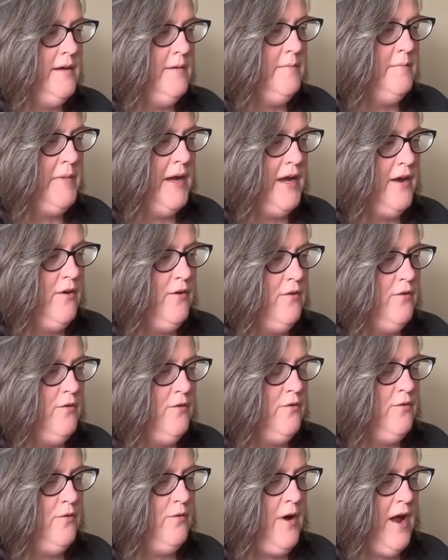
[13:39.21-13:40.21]
my
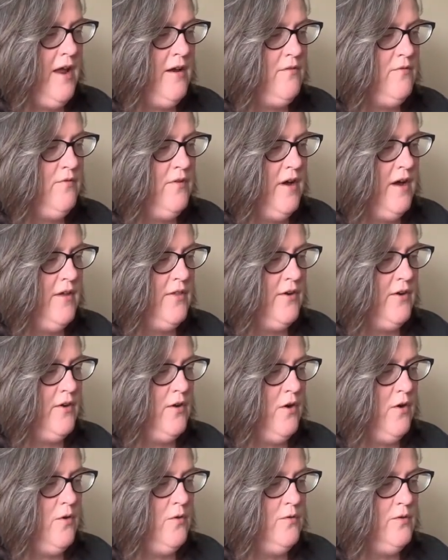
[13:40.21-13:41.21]

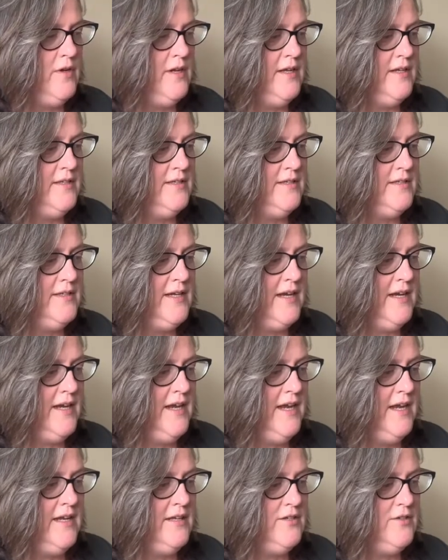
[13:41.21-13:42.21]
grandfather owned a
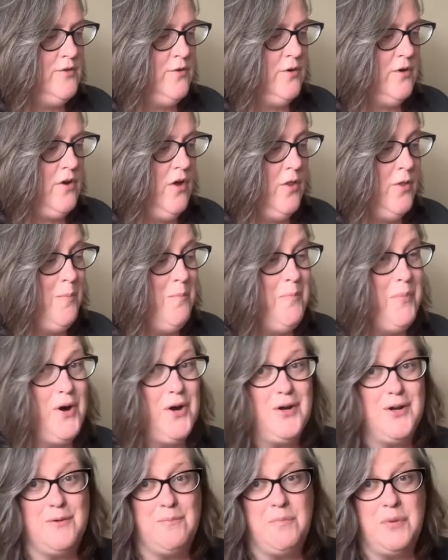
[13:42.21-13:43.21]
secondhand store called the
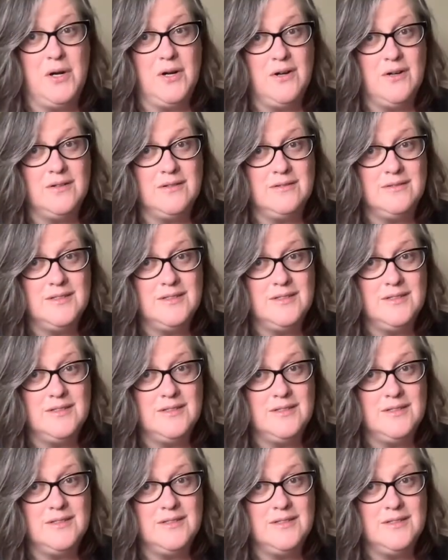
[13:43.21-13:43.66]
Bargain Barn.